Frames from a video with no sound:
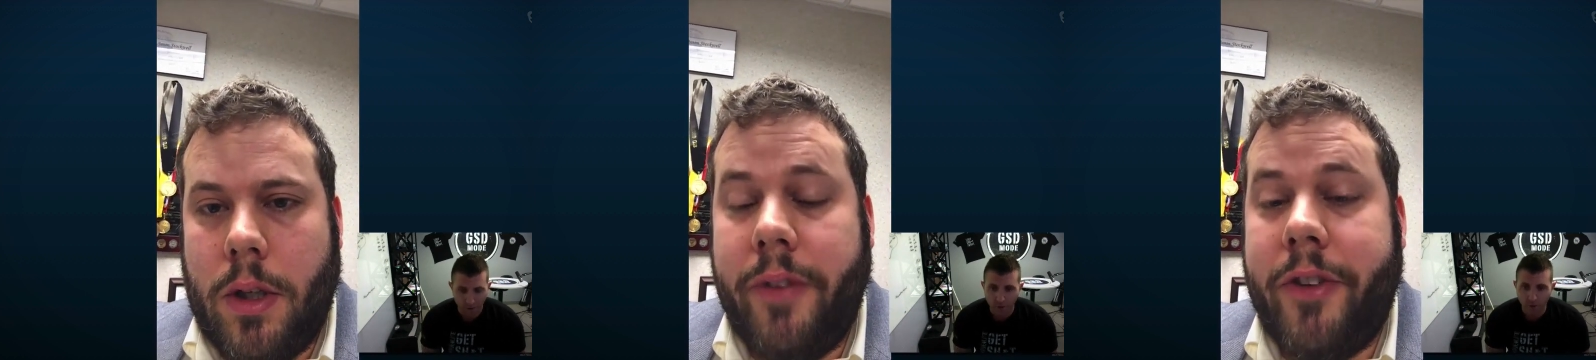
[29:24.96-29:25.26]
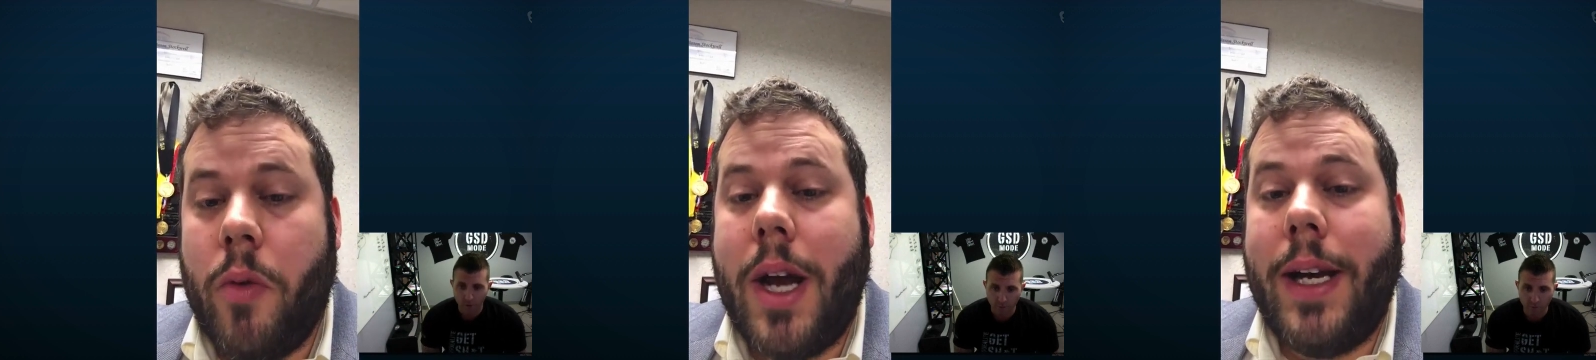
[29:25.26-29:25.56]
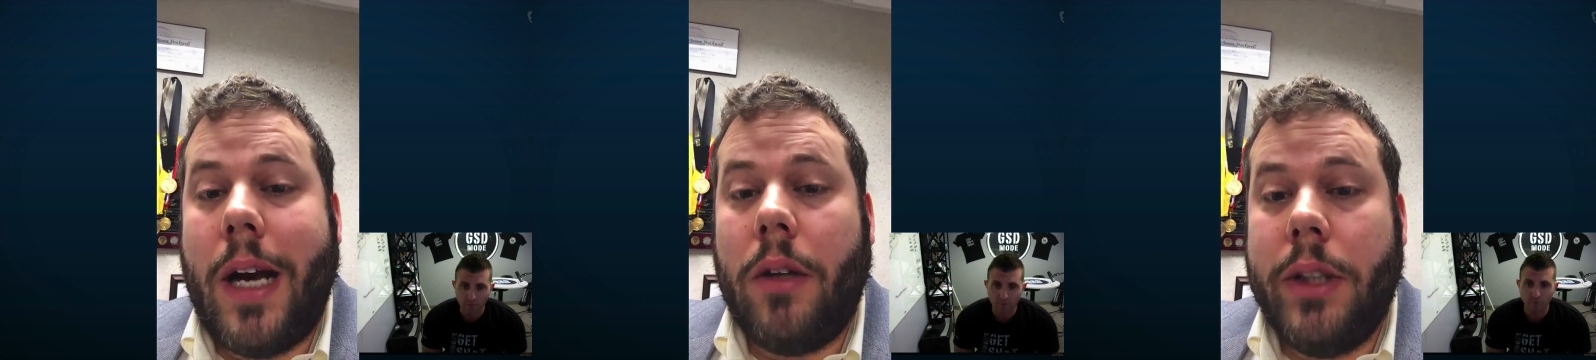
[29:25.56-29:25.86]
Speaker 1: if you want
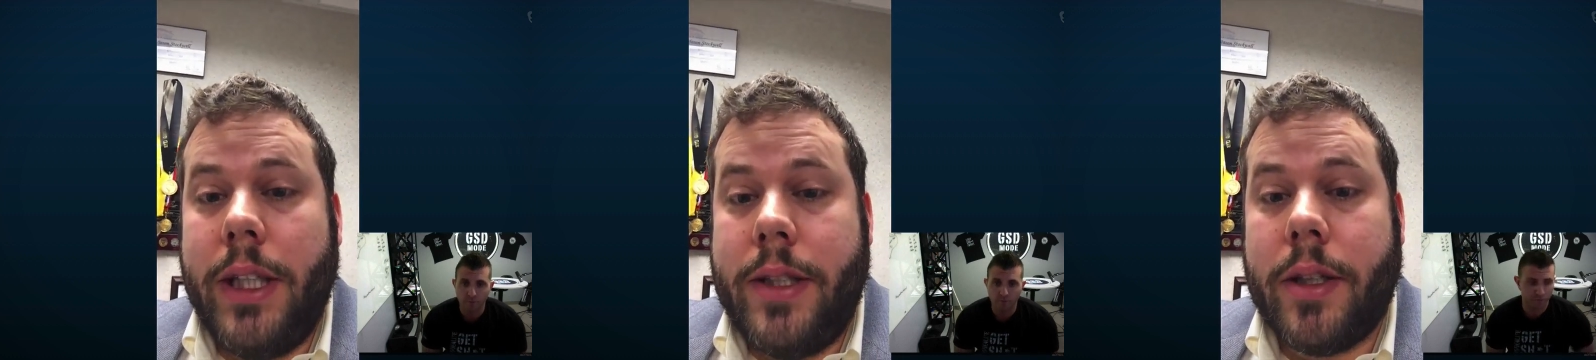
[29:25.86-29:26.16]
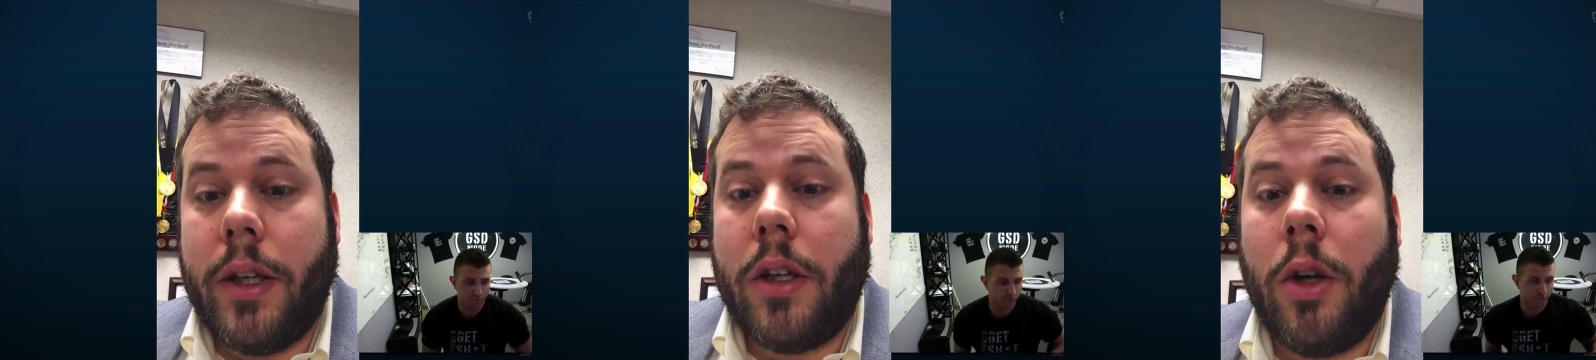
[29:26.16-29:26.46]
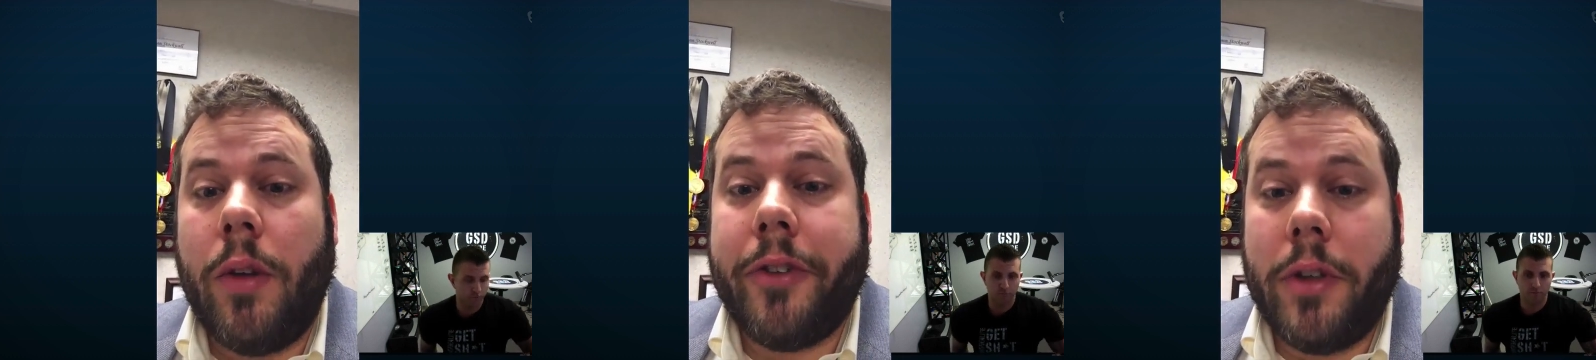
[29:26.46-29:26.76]
now leads, go
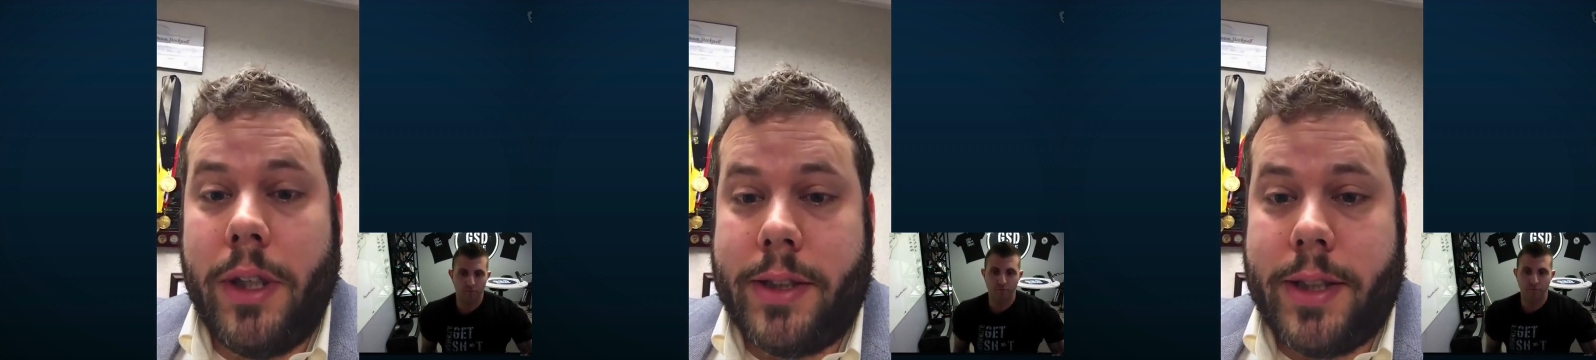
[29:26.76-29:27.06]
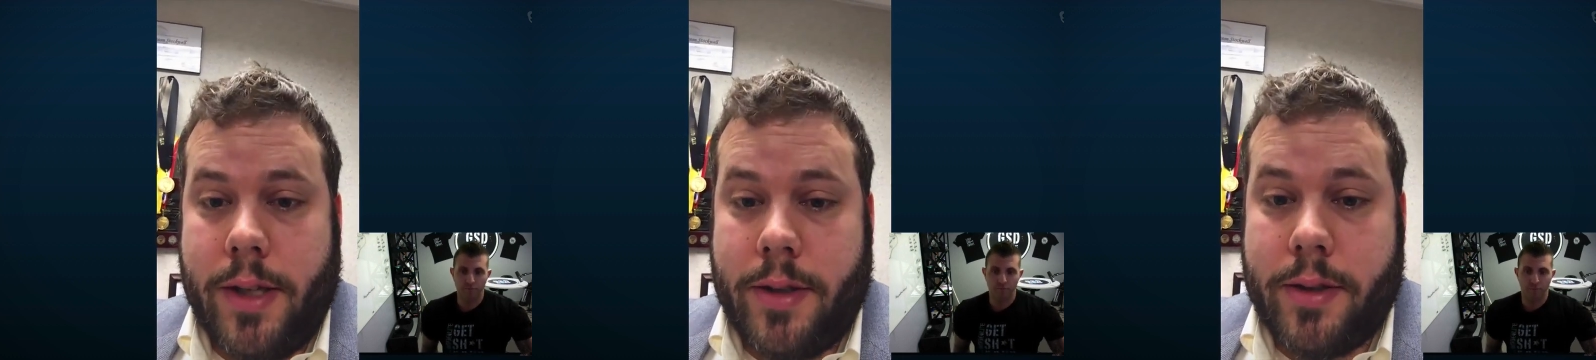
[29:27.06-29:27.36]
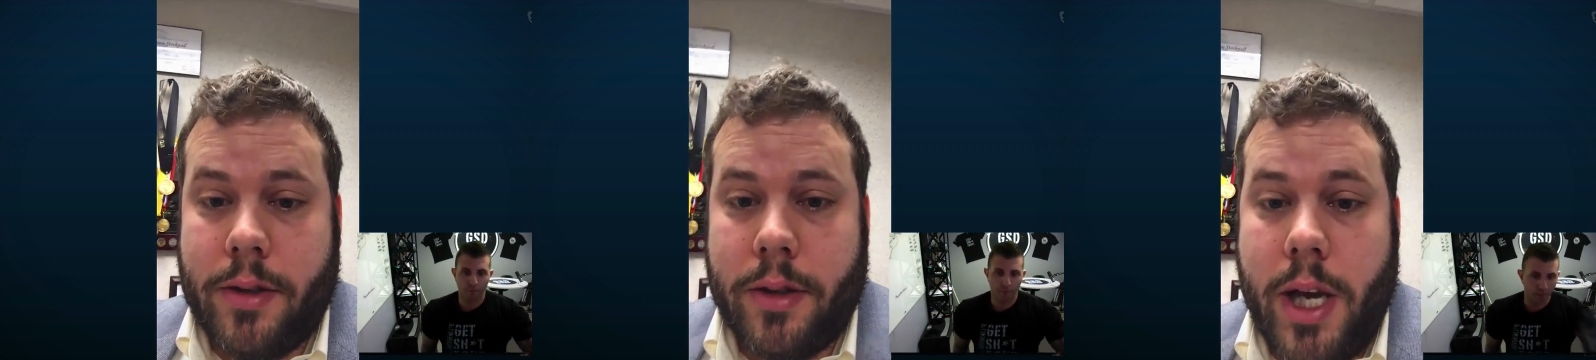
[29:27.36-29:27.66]
for
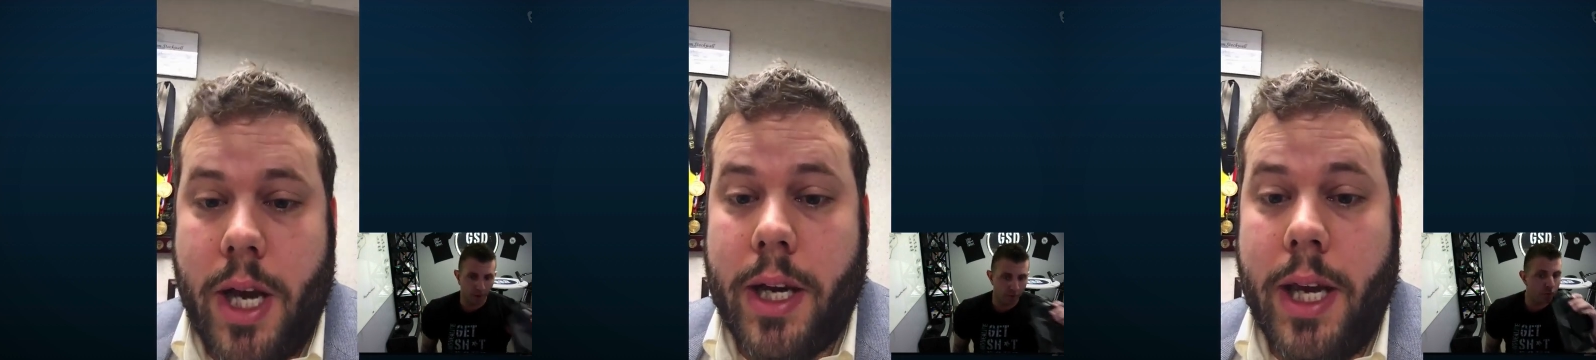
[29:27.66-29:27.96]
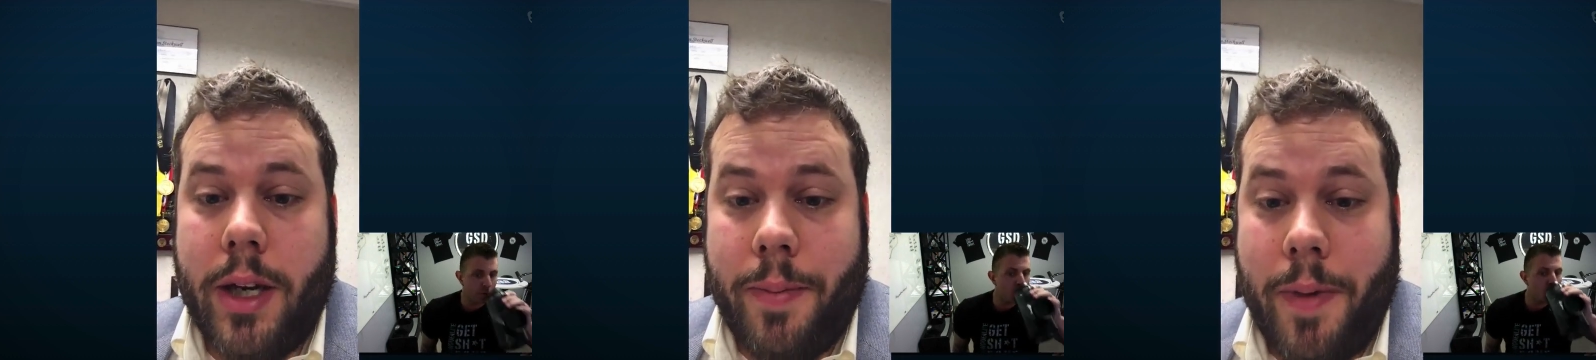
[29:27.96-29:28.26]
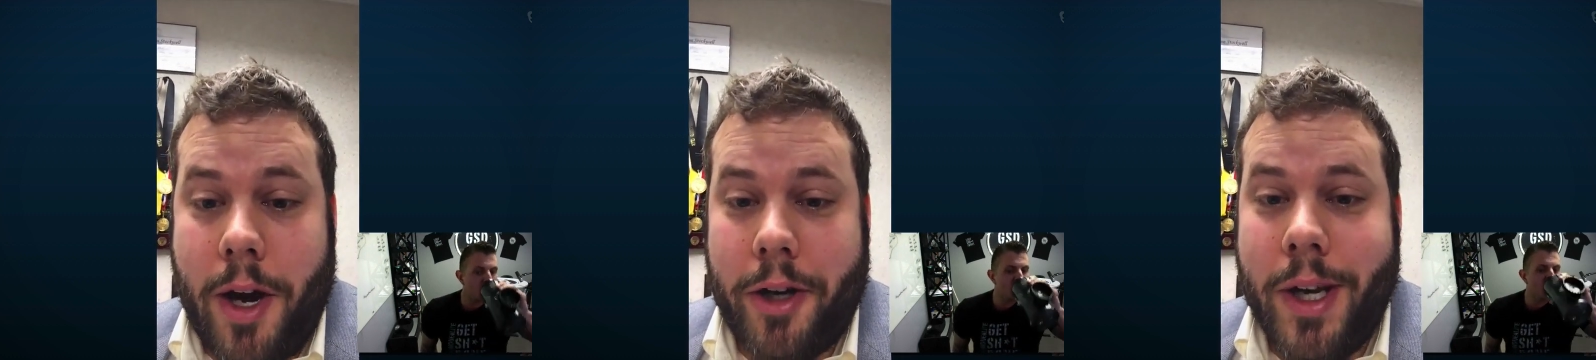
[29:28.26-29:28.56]
listings and hit
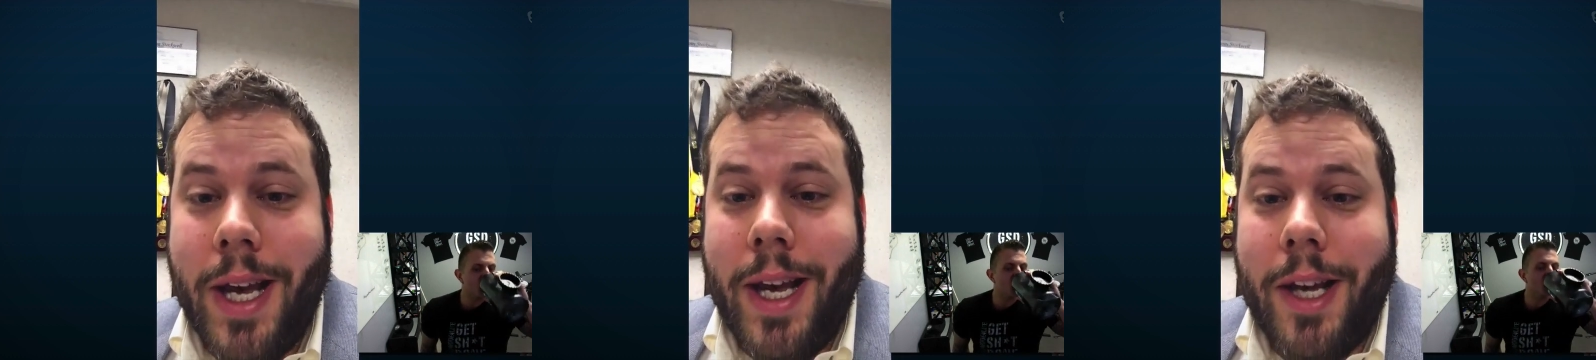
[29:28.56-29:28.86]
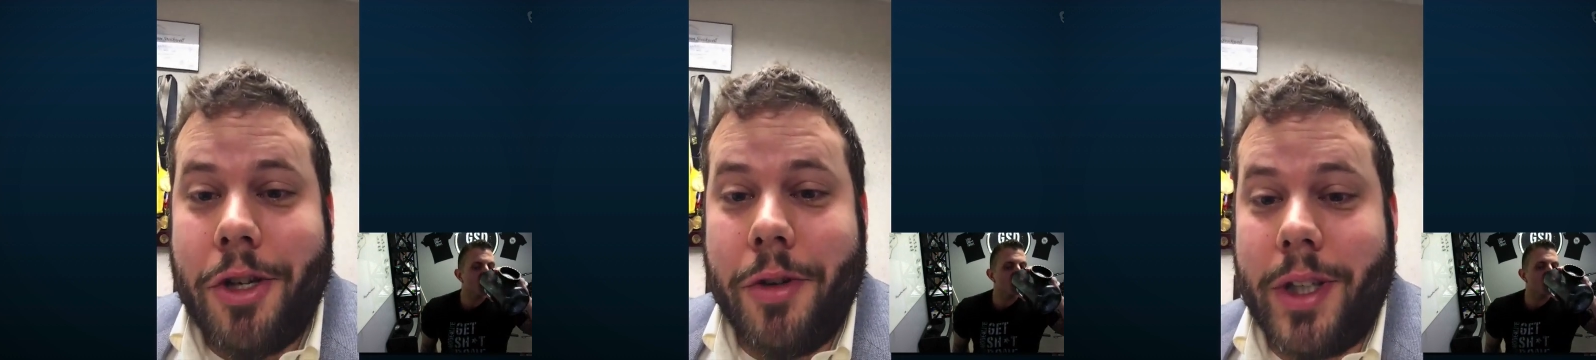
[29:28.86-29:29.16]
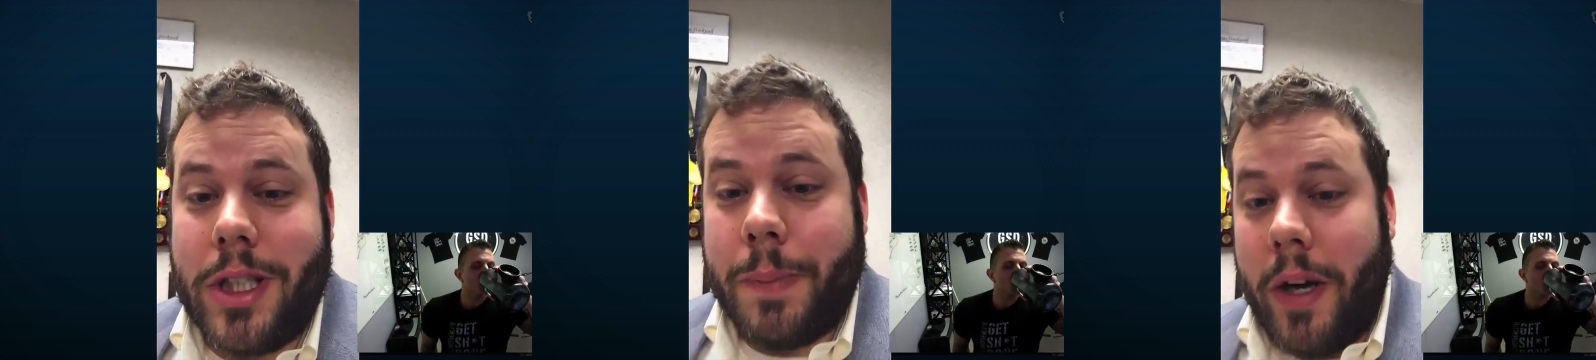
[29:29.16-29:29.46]
hard. Do an
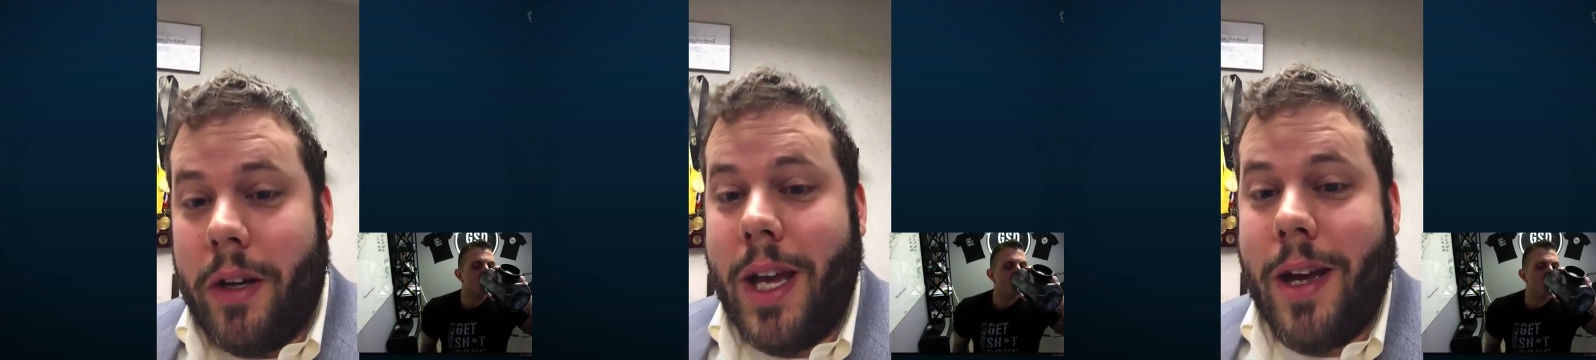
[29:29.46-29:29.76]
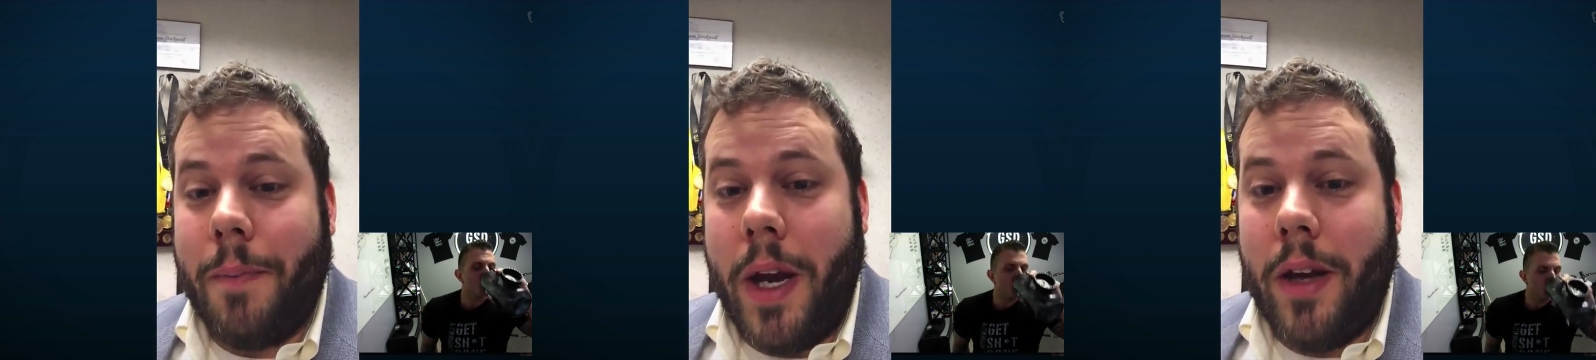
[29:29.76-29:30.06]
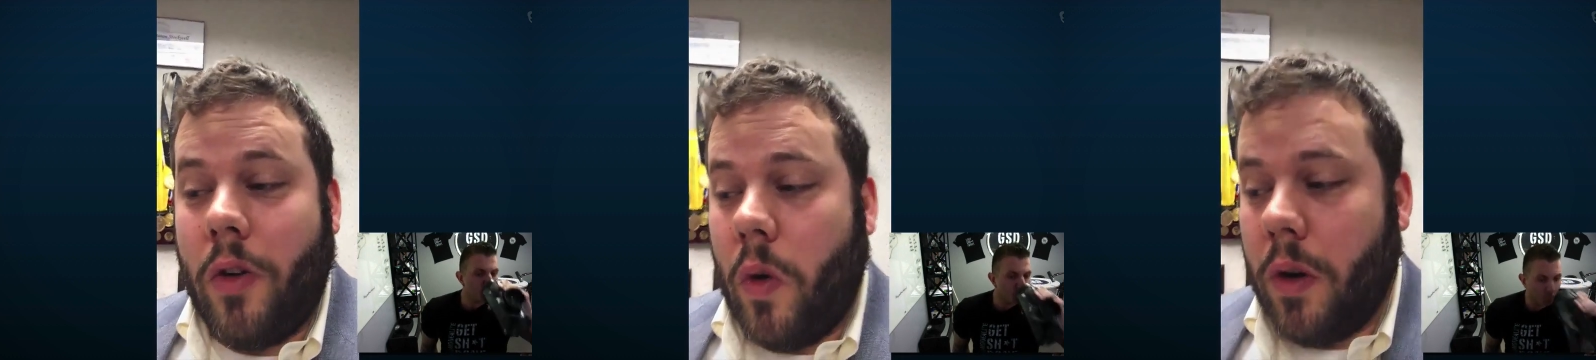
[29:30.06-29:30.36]
expired campaign